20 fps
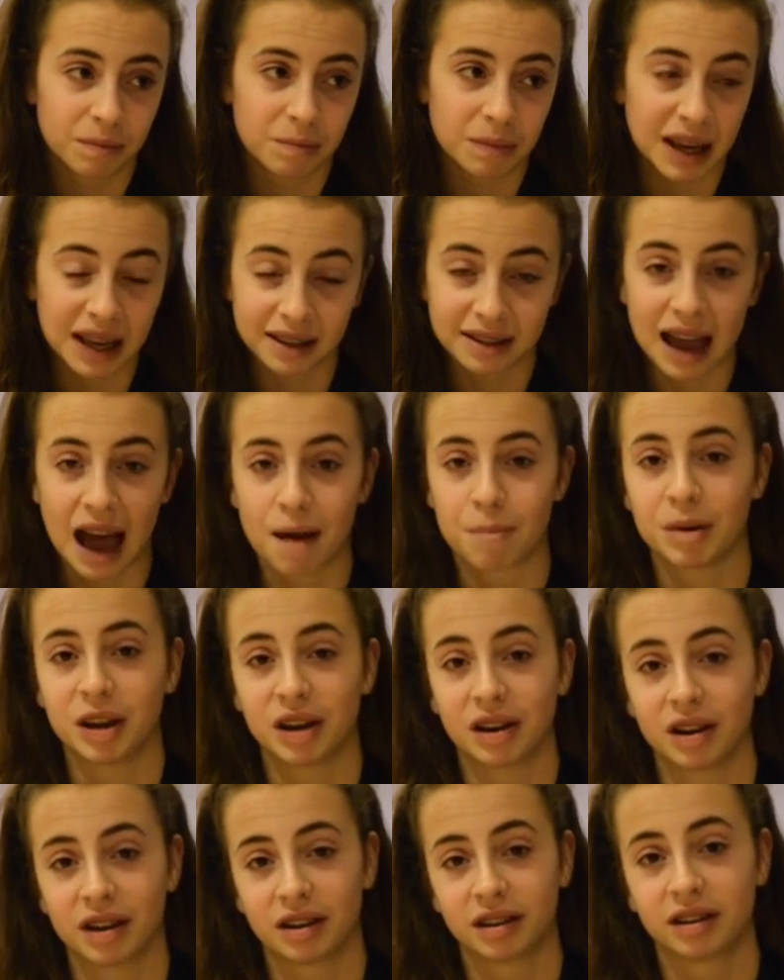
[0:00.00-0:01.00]
His
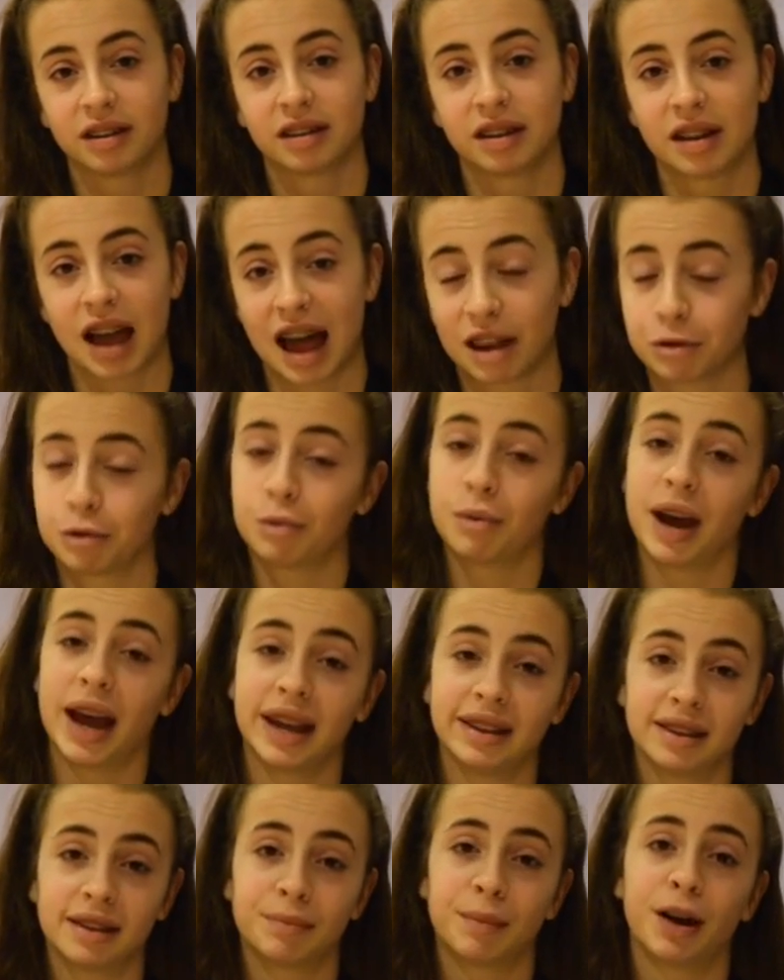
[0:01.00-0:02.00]
happiness, as
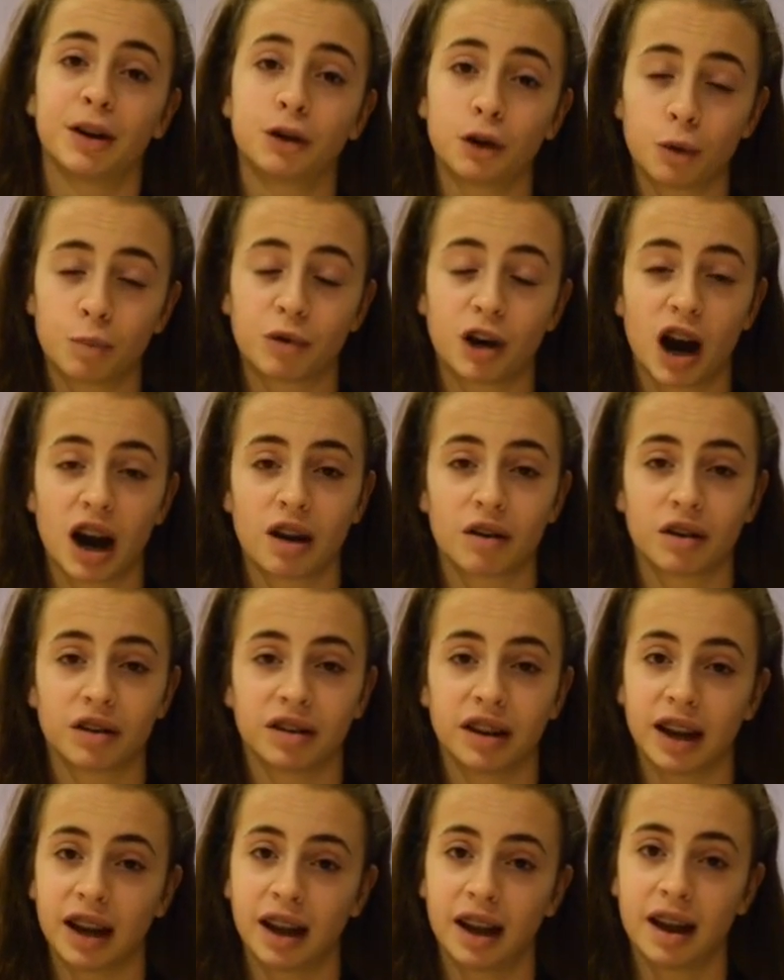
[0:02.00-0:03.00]
always, is my top
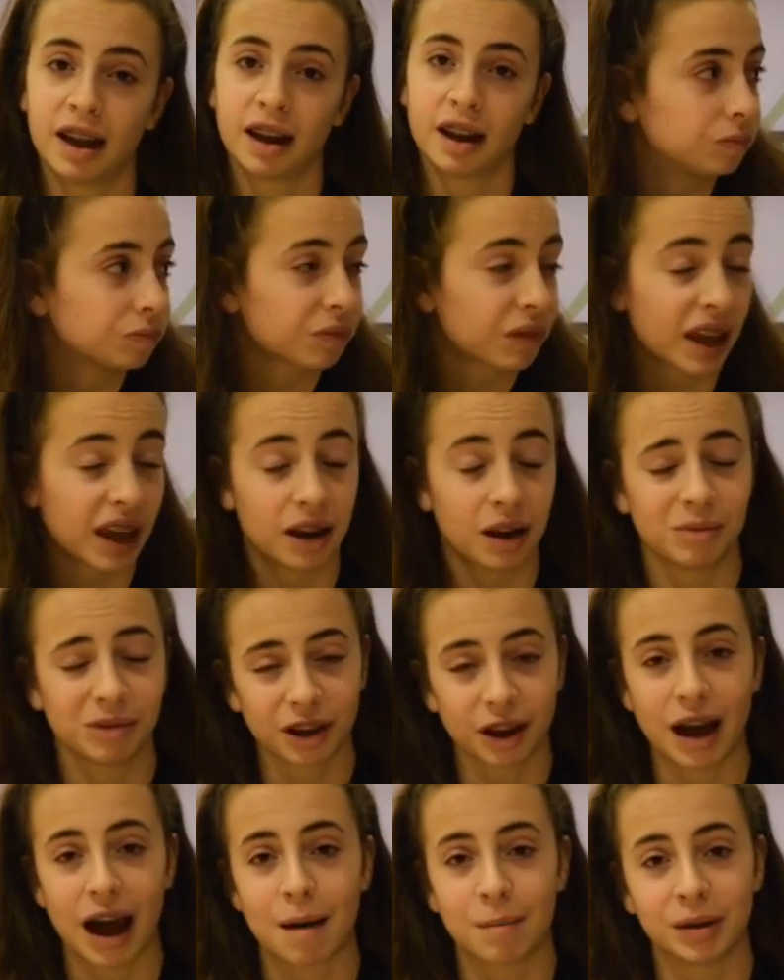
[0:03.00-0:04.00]
priority, and I'm
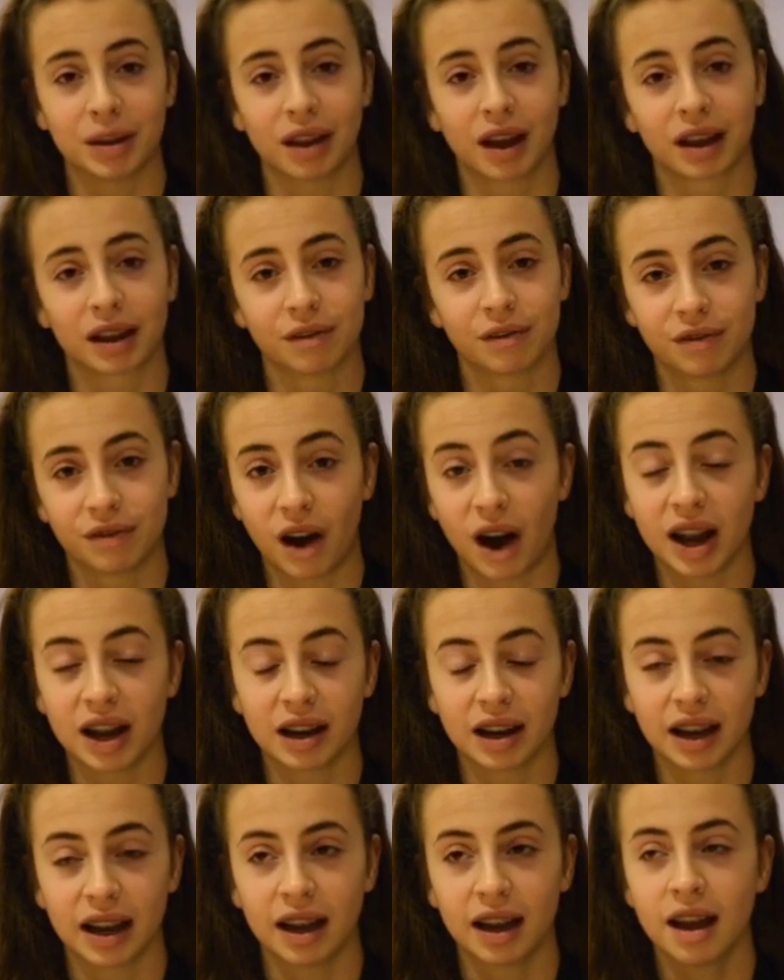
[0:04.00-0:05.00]
so happy that I can
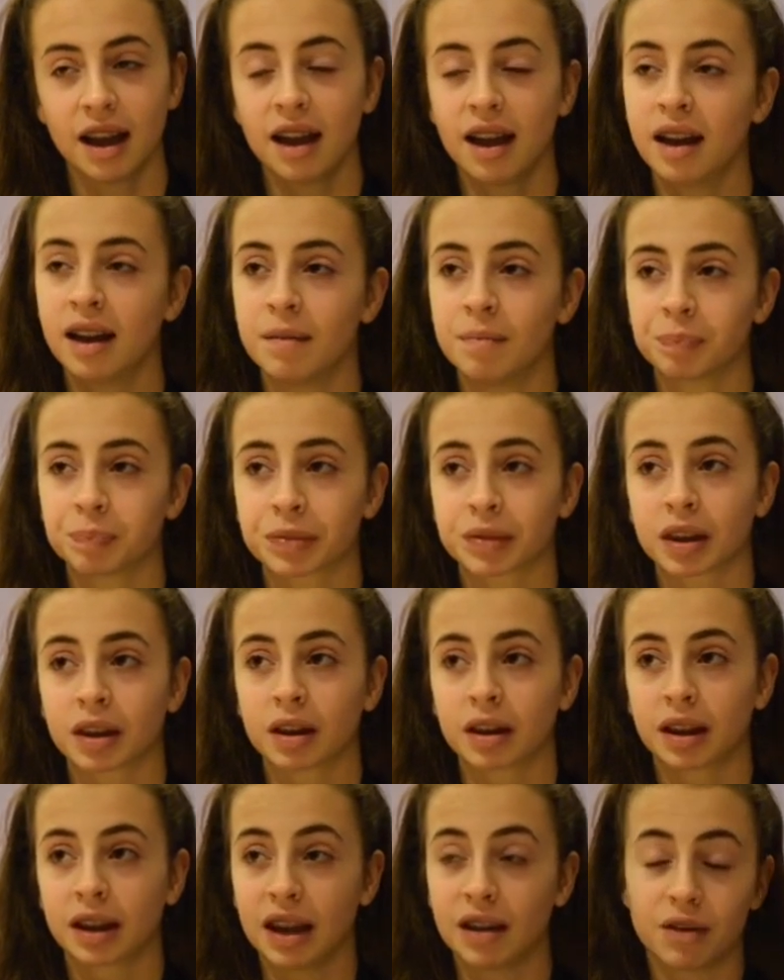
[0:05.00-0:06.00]
finally
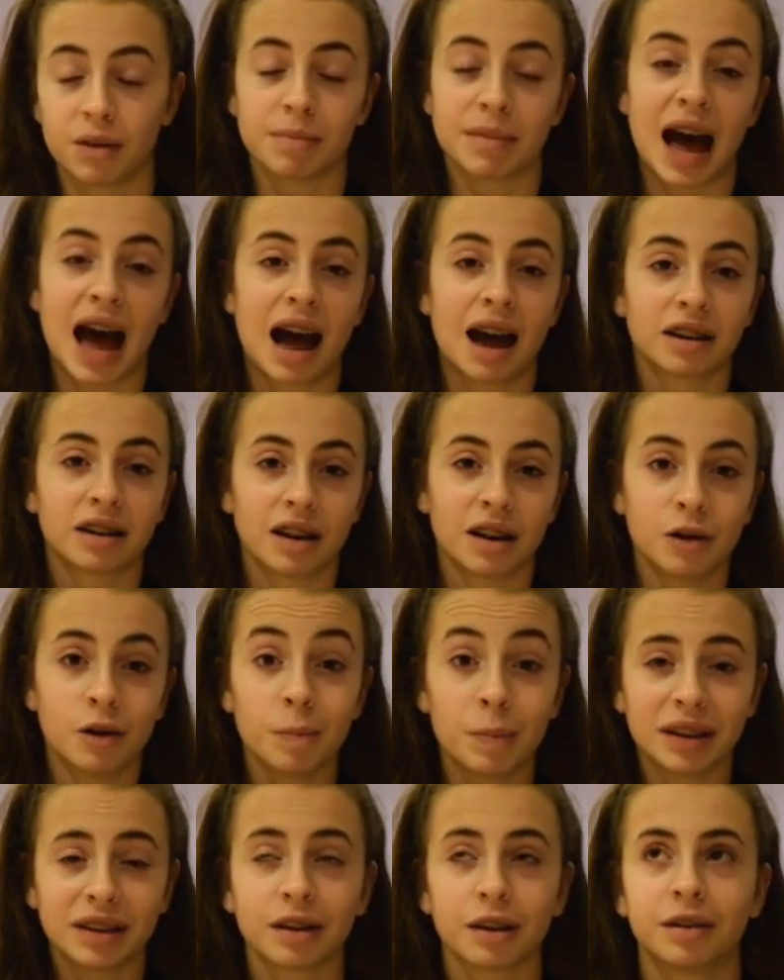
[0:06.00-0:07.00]
give him that and
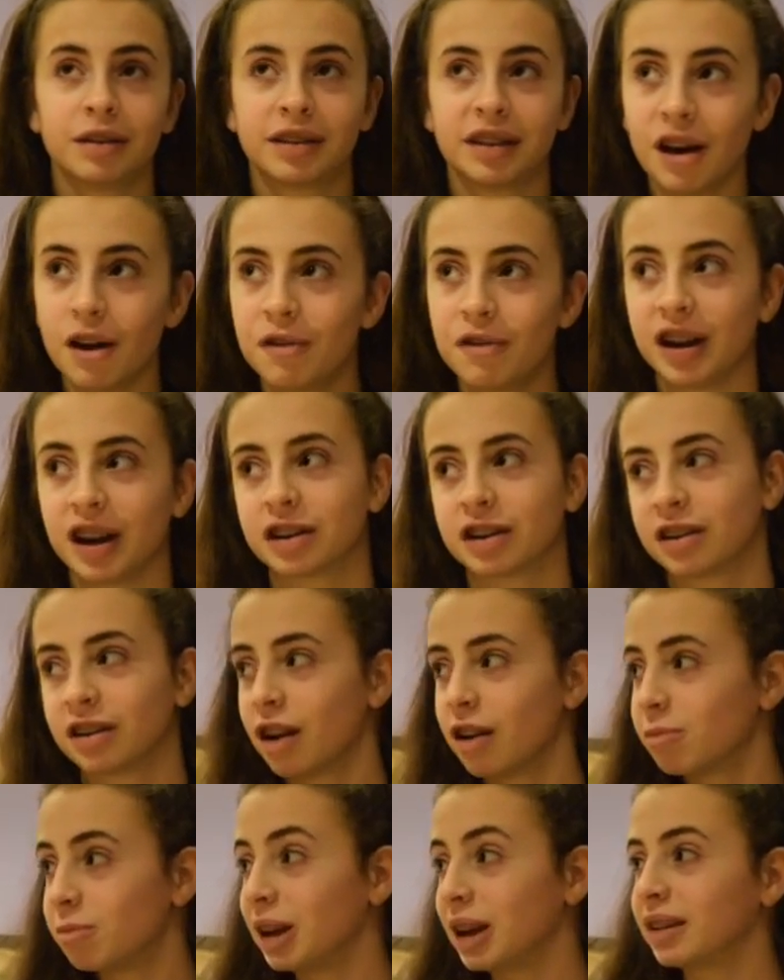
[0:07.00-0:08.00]
not be so selfish, because
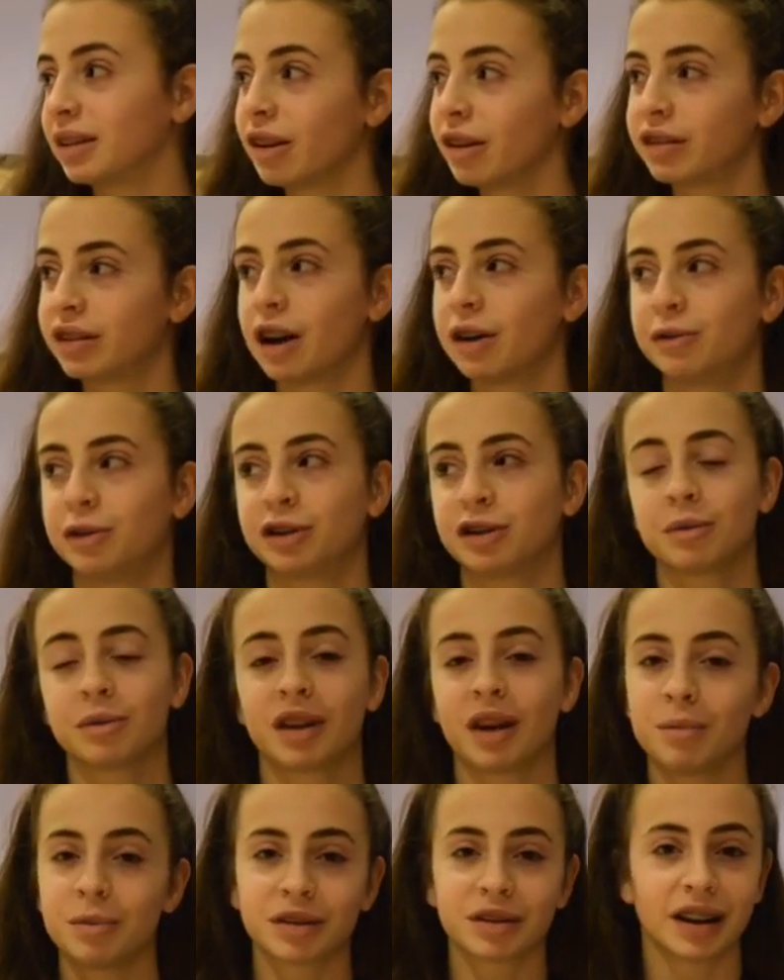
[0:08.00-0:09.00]
I was being so selfish. I was
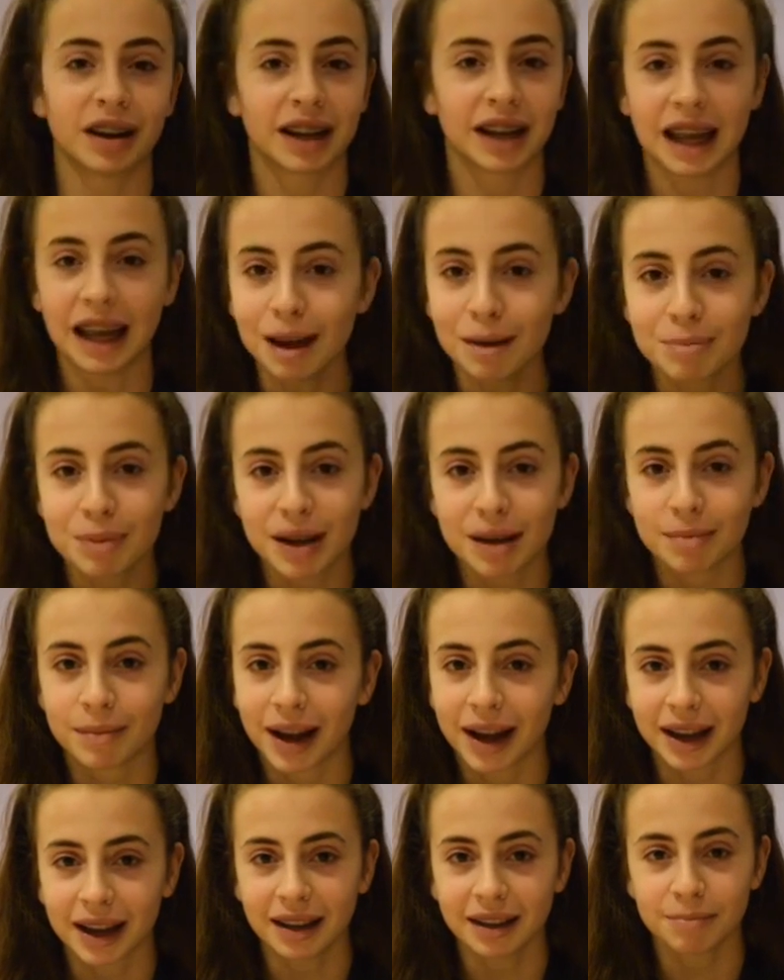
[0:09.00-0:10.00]
like, I'm just going to keep him,
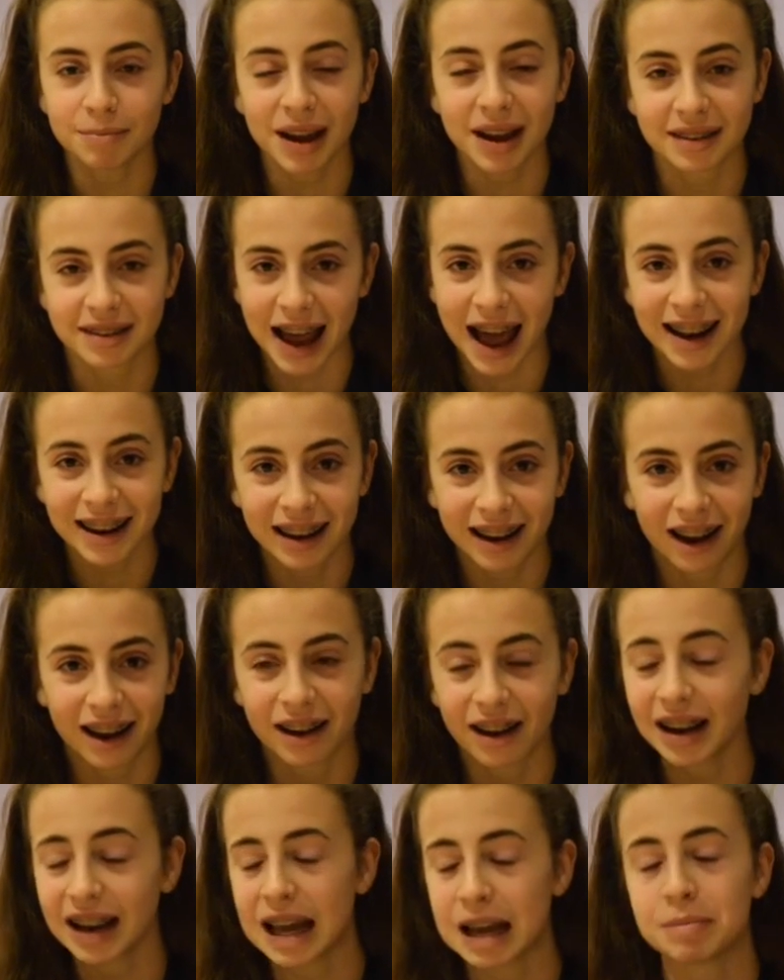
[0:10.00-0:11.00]
like, he's my Danny, I
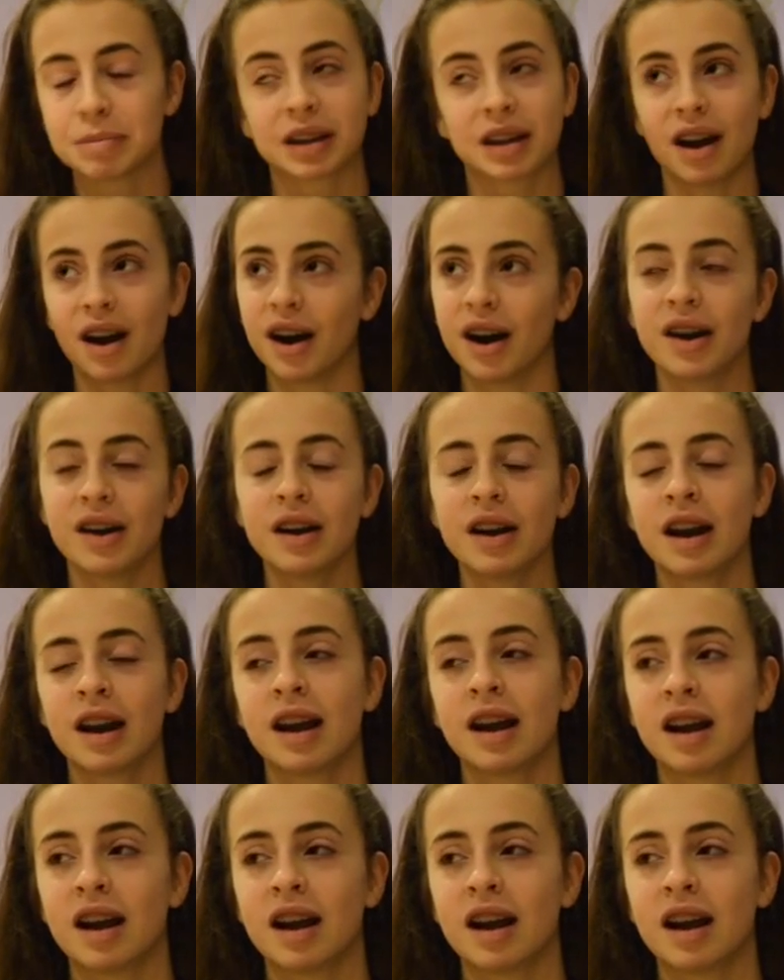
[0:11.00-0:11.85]
can't let him go.